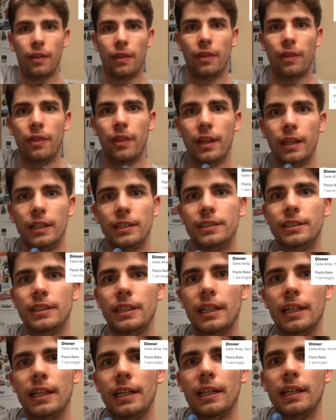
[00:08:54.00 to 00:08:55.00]
this
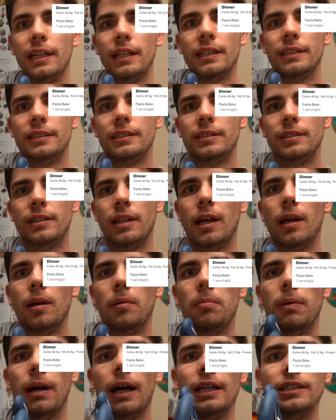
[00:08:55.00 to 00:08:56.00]
is the
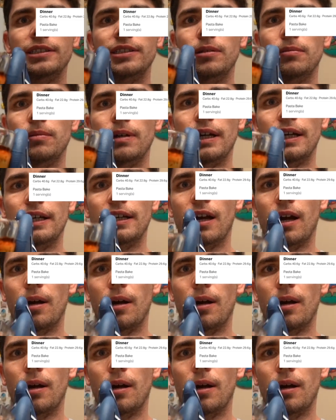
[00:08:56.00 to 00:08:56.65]
pasta bake. I